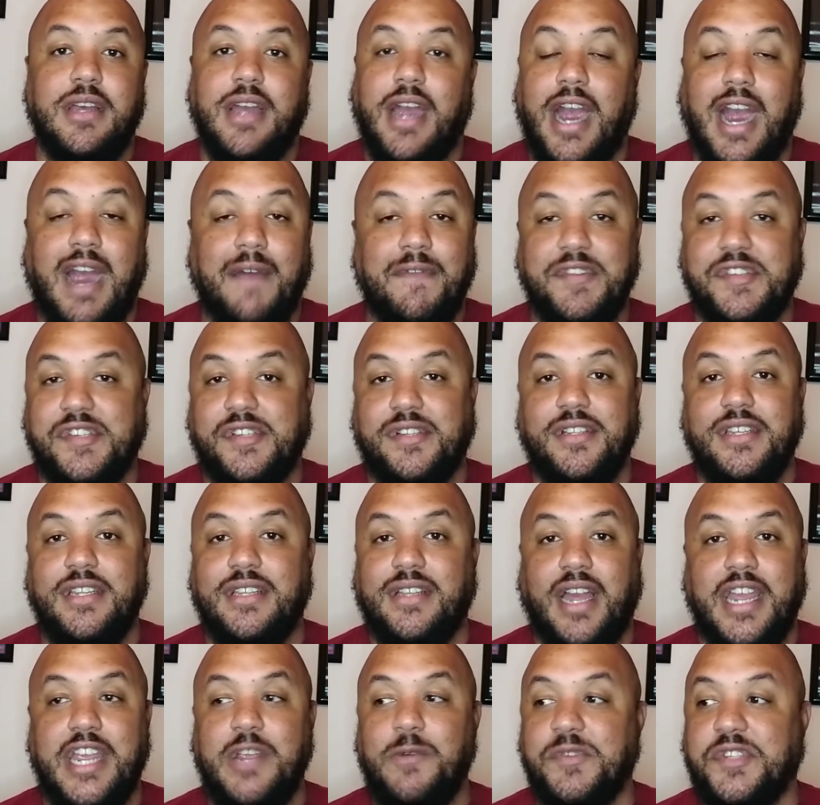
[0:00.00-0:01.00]
Obviously,
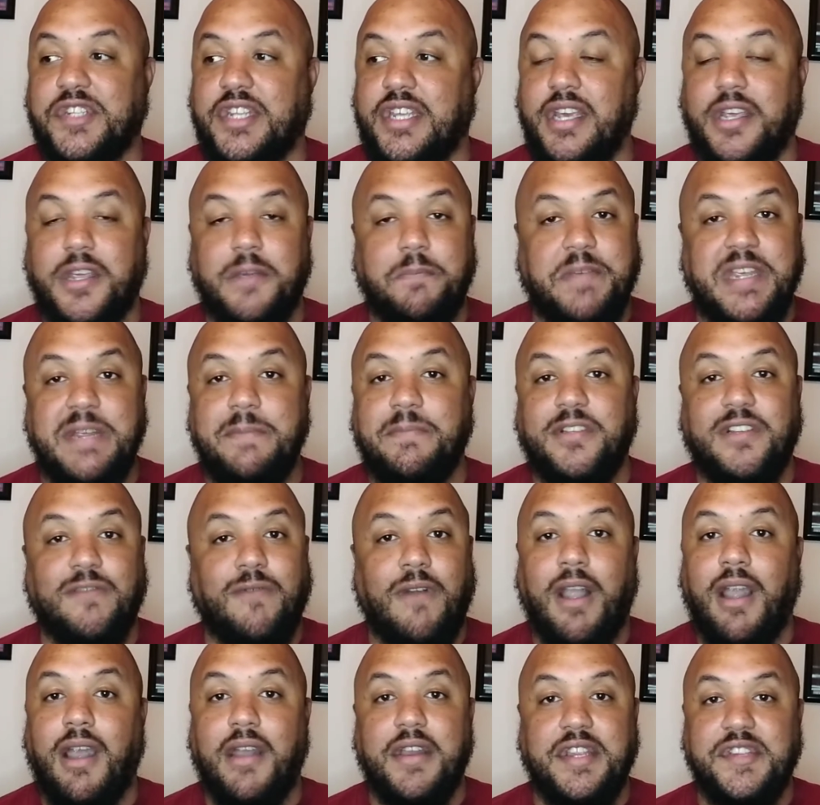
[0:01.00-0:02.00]
like he was kicking people
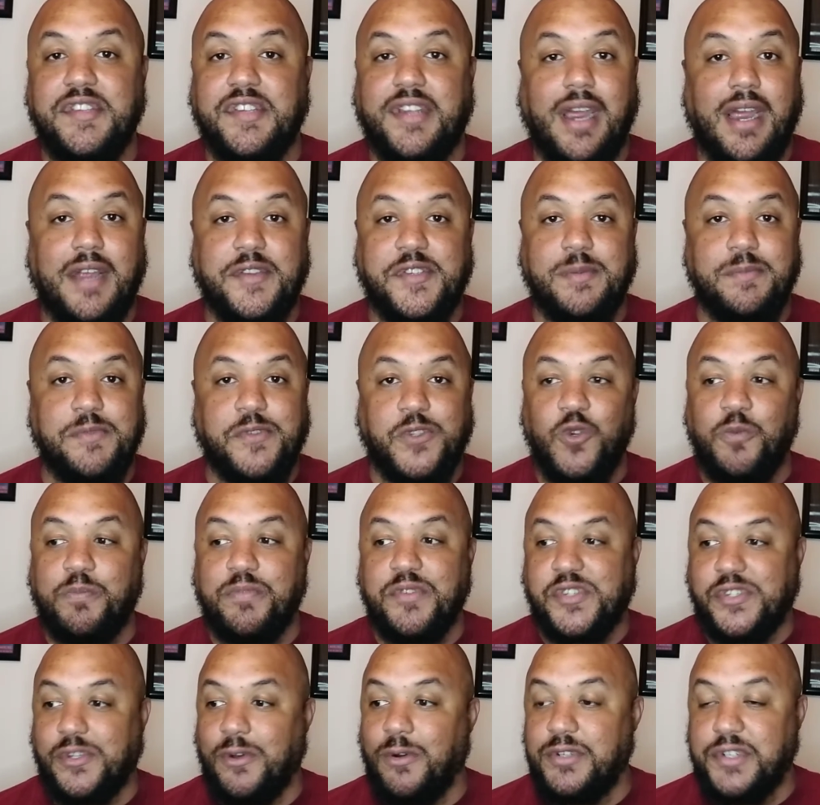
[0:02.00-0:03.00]
around. He's got some
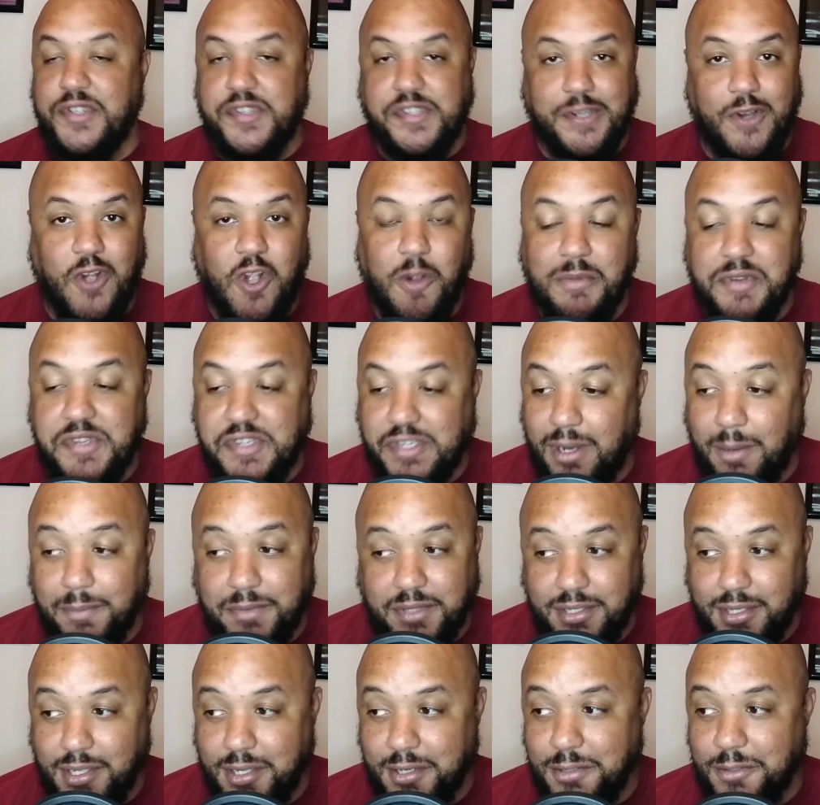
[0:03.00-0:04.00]
super soldier serum or
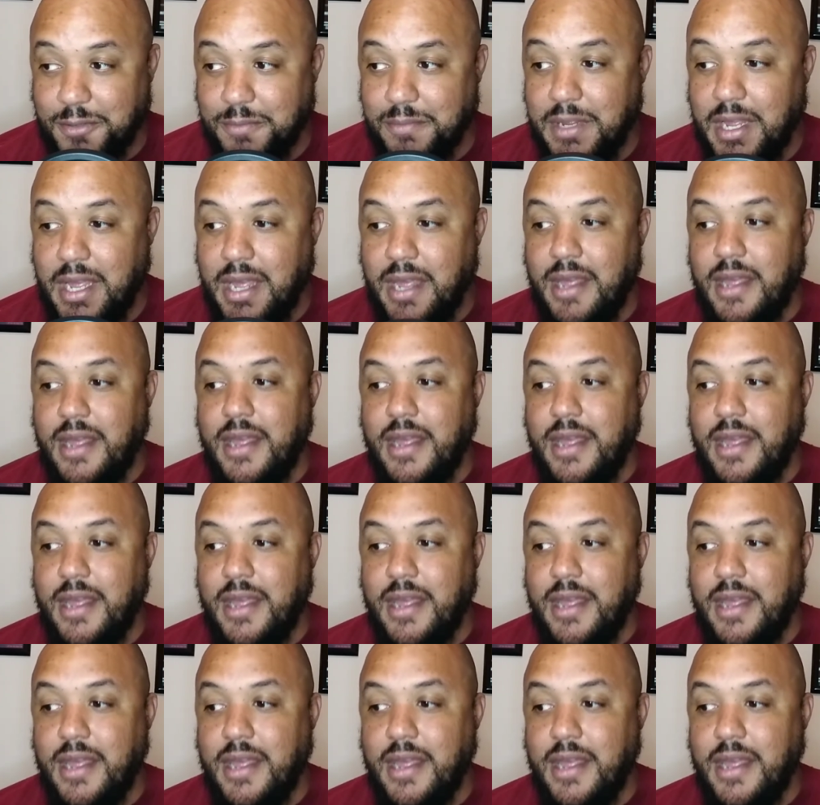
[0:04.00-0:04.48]
something in him.